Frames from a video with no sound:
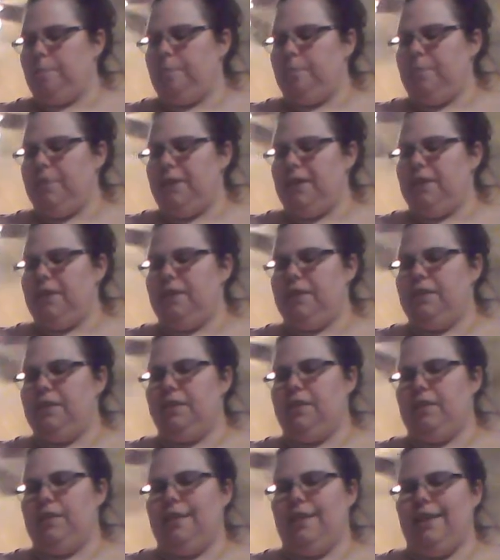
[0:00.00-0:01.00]
But
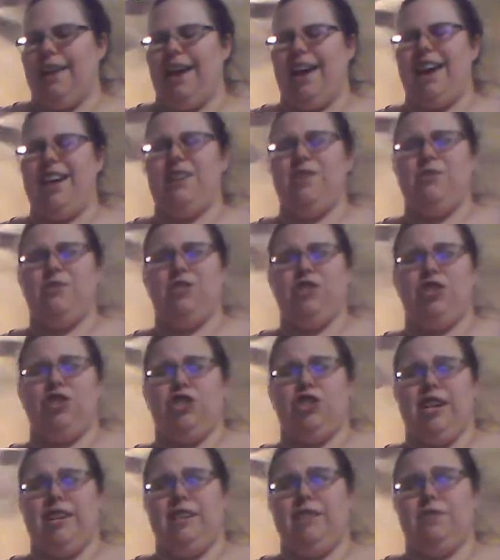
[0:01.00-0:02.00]
I go to
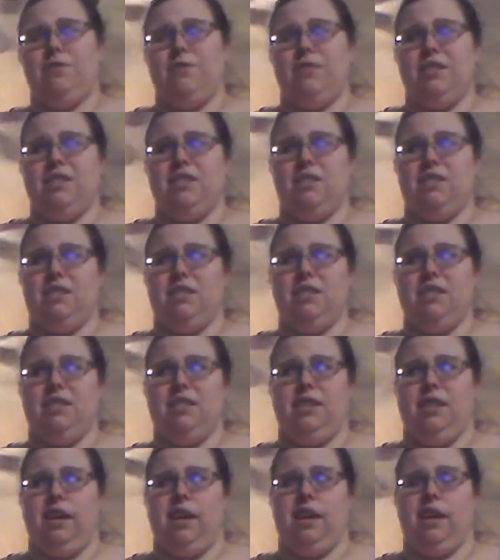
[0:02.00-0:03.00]
Chinese restaurants
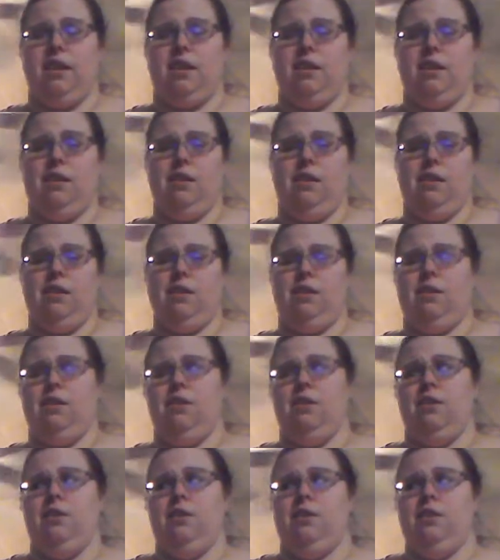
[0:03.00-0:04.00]
like
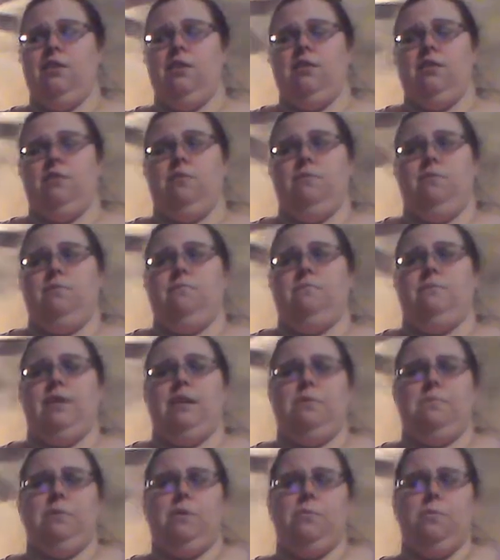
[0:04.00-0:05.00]

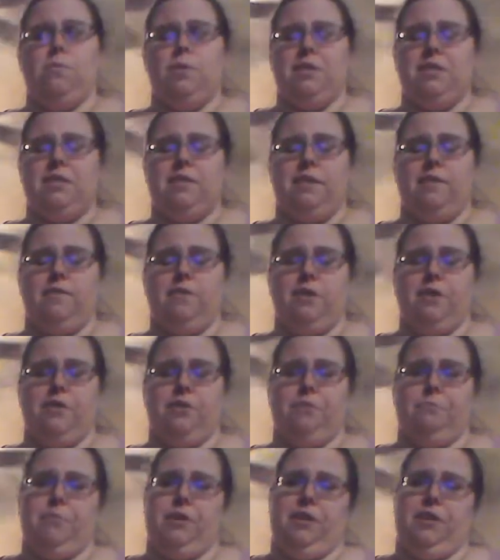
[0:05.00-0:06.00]
maybe once every
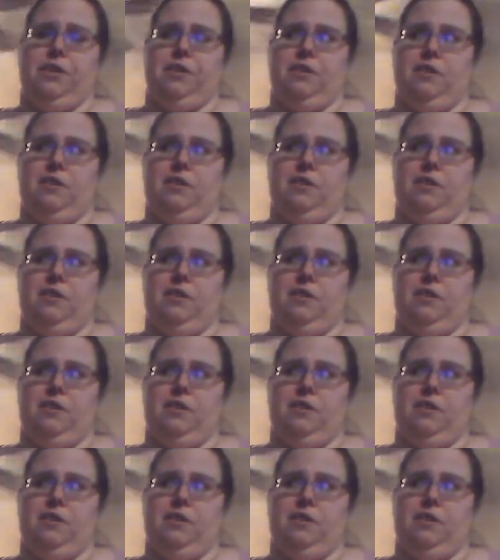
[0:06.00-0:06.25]
other month.